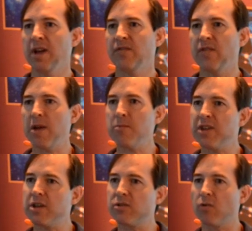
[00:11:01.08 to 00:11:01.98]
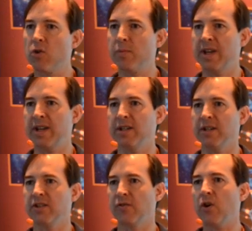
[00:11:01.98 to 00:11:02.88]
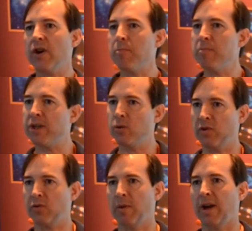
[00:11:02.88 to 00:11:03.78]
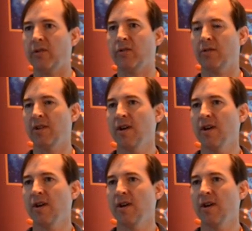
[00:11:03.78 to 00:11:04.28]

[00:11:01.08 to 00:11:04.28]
For them, things are open-ended. It's a very ambiguous space.